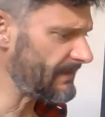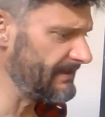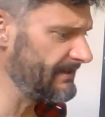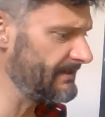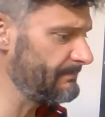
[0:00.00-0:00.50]

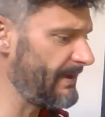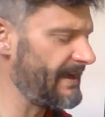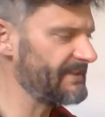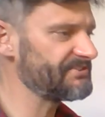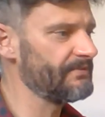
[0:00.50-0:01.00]
In
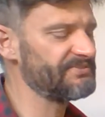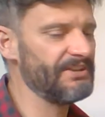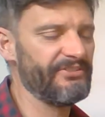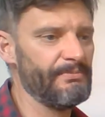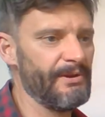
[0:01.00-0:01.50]
parts of
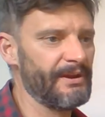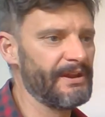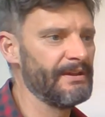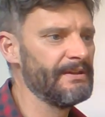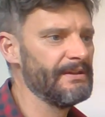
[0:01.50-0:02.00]
South
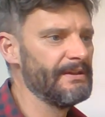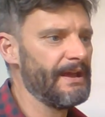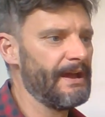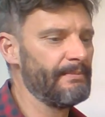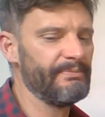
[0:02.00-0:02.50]
America,
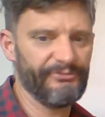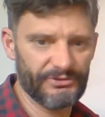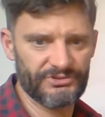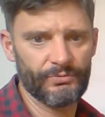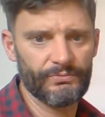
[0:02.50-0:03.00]

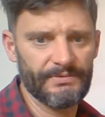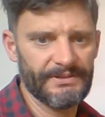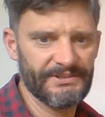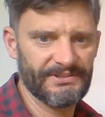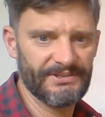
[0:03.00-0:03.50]
futsal
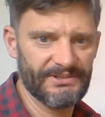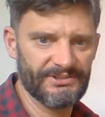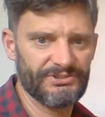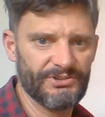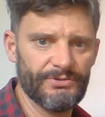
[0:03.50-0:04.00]

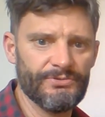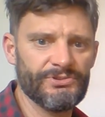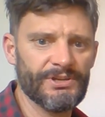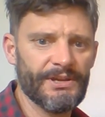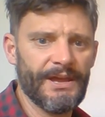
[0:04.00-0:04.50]
is
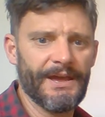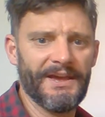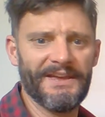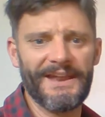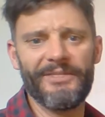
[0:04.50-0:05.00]
huge.
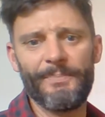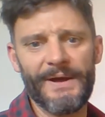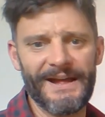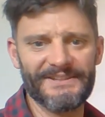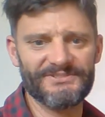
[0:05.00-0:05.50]
In other
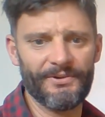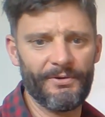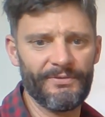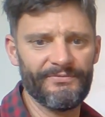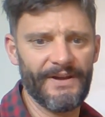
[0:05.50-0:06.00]
parts
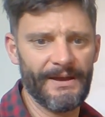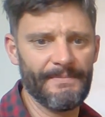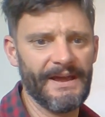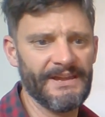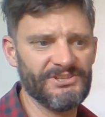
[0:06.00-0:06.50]
of
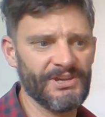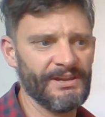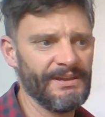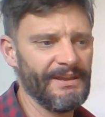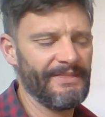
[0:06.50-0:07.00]

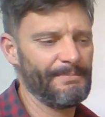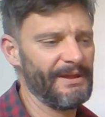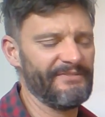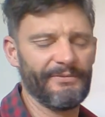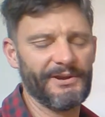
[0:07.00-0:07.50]
Asia, they
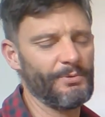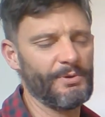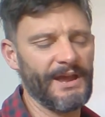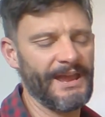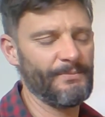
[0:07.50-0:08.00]
play a very cool
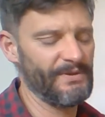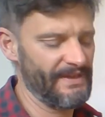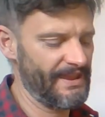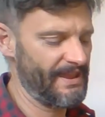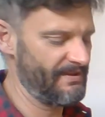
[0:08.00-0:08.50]
game where
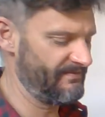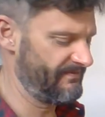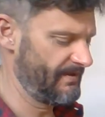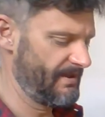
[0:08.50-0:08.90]
they have